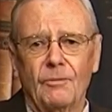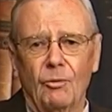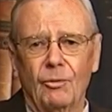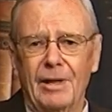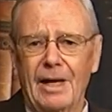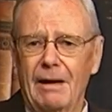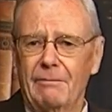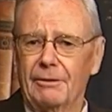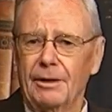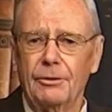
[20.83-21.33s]

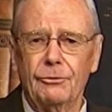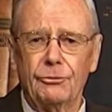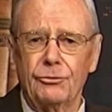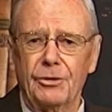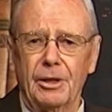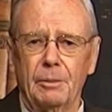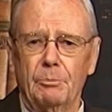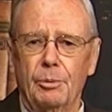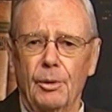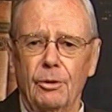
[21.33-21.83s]
We have an
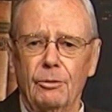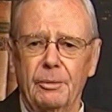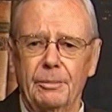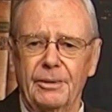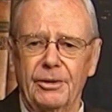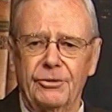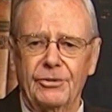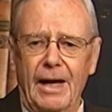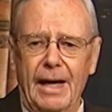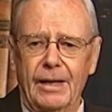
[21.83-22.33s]
interesting program
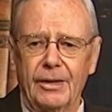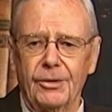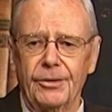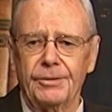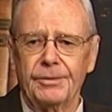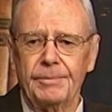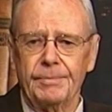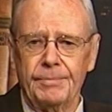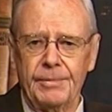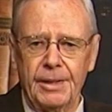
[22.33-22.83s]

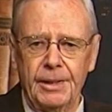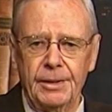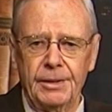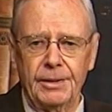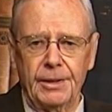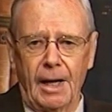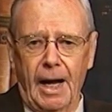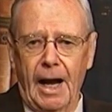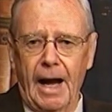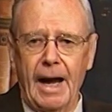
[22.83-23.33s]
entitled,
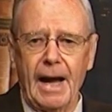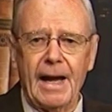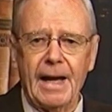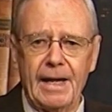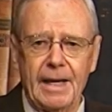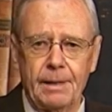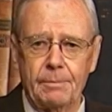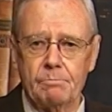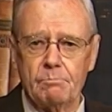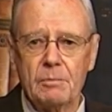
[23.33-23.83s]
I
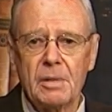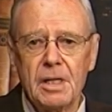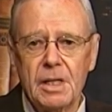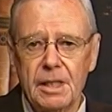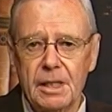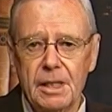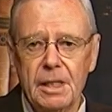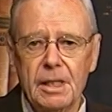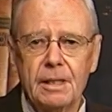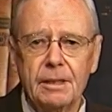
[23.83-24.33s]
Am
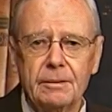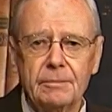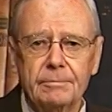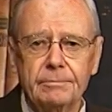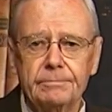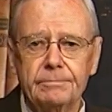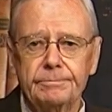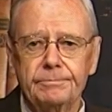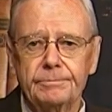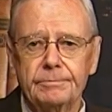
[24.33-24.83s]
Me
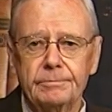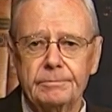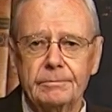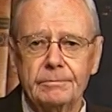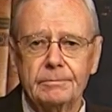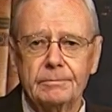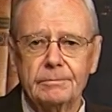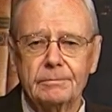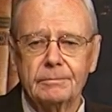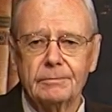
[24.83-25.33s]

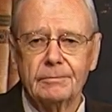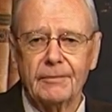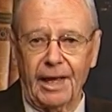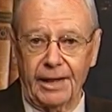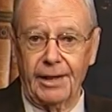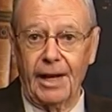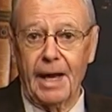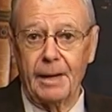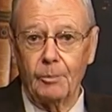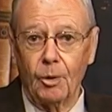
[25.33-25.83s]

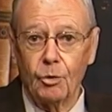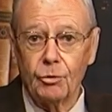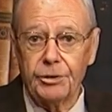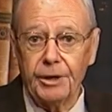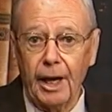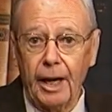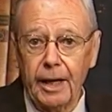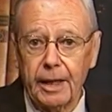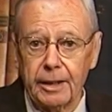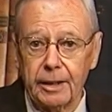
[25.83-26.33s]
and I'm
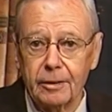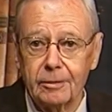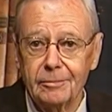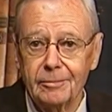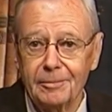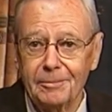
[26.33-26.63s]
Okay.